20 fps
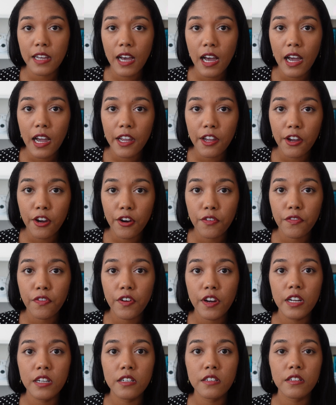tire, for
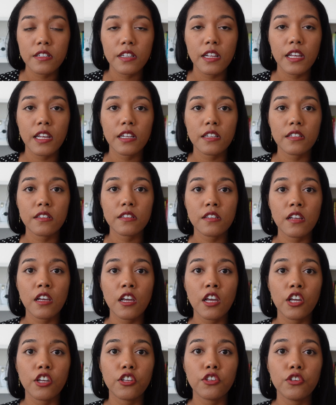instance,
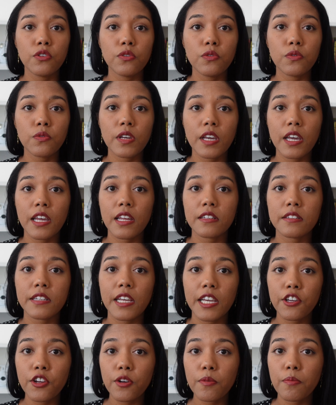you can
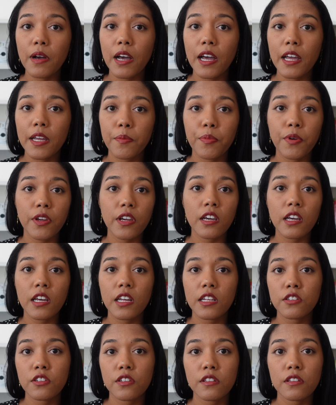take your bike, bring it
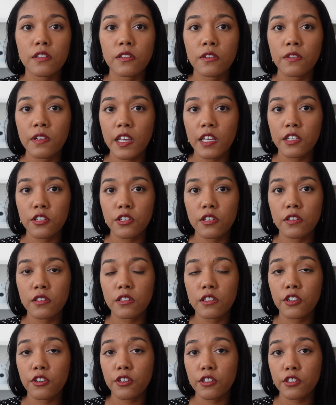into the location
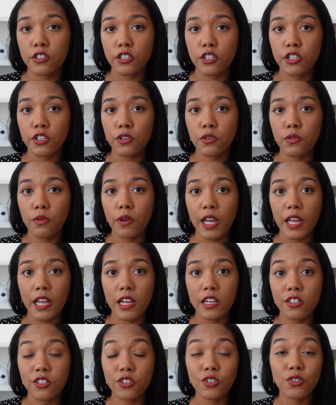nearest you,
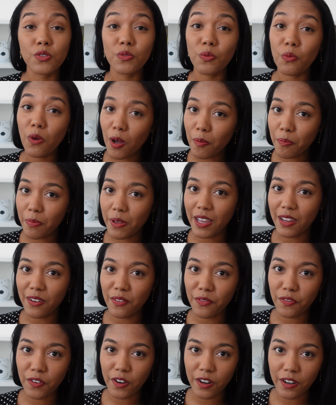and swap it
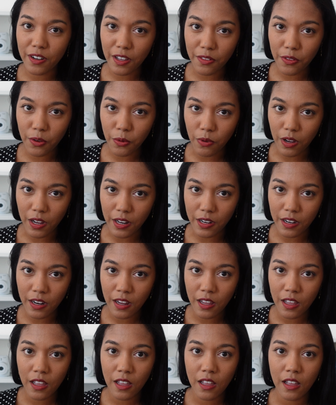for another one
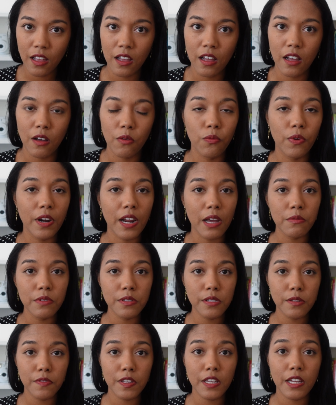when I was
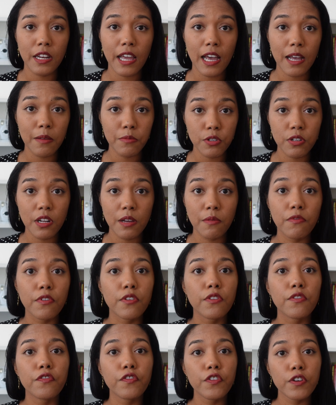living in Amsterdam for
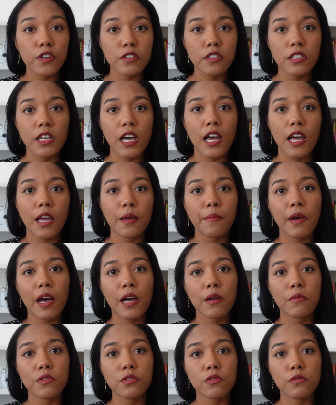the first time,
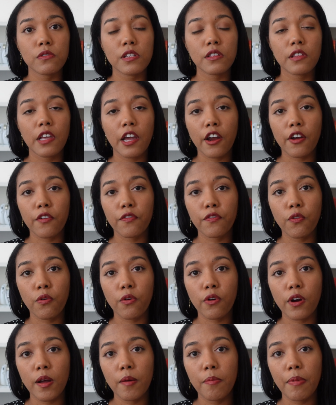I was only there
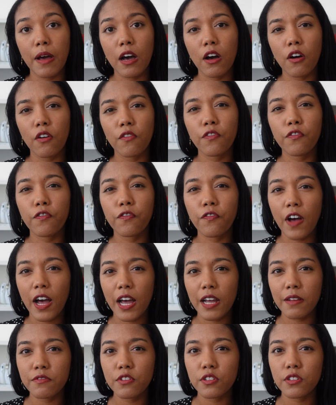for about
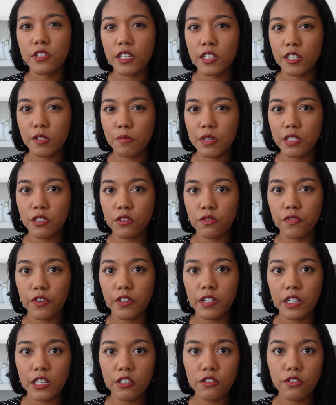five to six months for
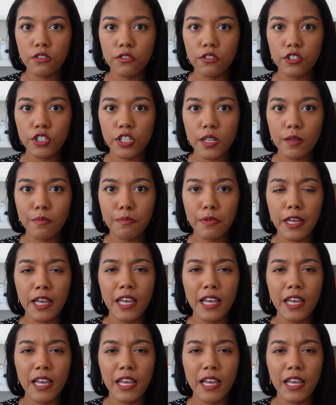an internship,